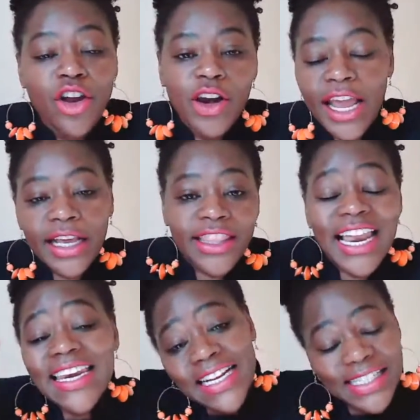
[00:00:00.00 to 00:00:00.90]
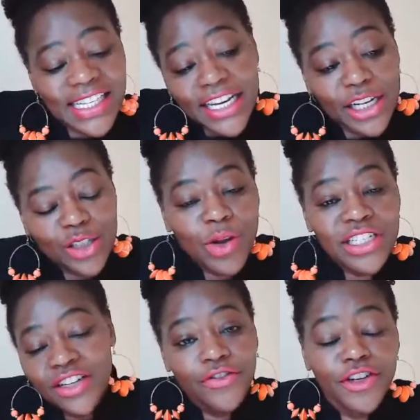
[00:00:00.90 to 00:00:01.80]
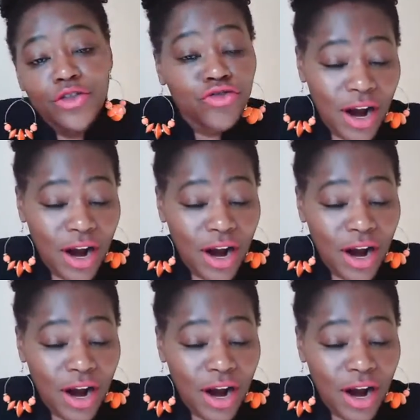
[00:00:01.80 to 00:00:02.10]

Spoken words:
like they're listening to a different